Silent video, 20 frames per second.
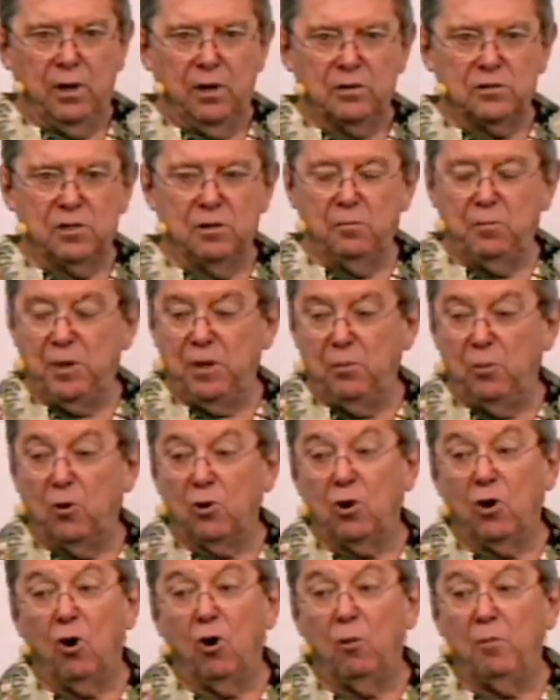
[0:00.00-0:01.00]
Some people
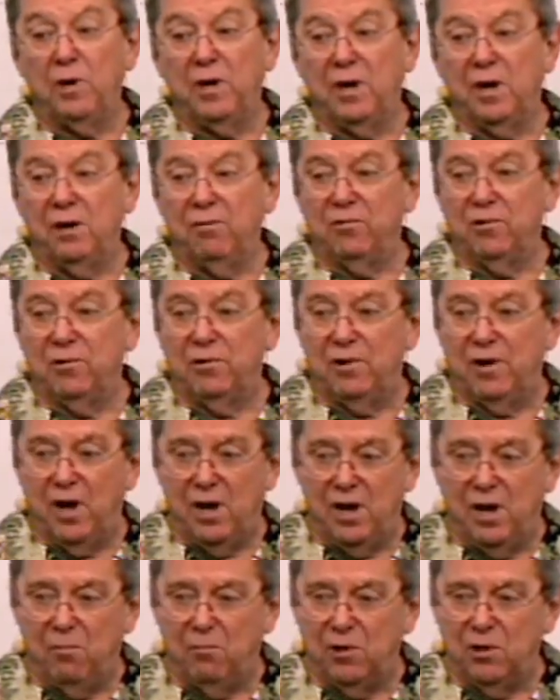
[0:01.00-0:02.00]
call me every
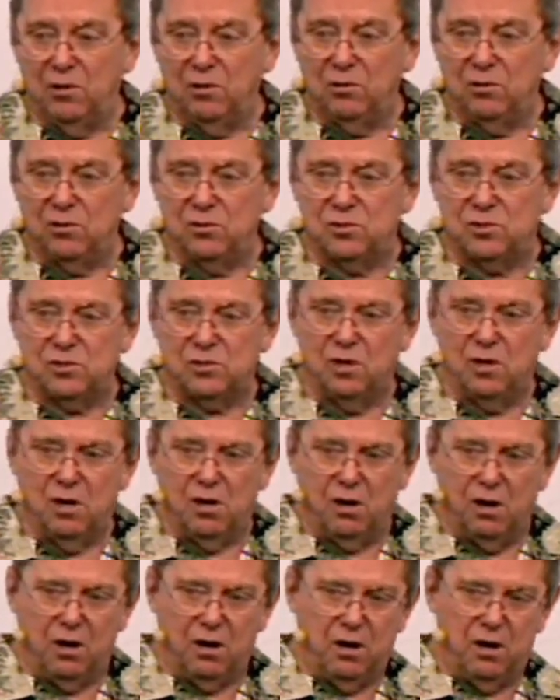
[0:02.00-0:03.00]
name under the
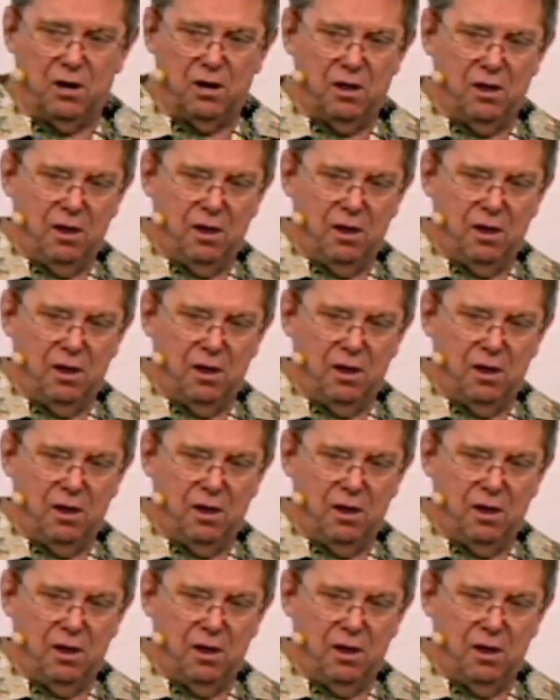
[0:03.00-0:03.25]
sun.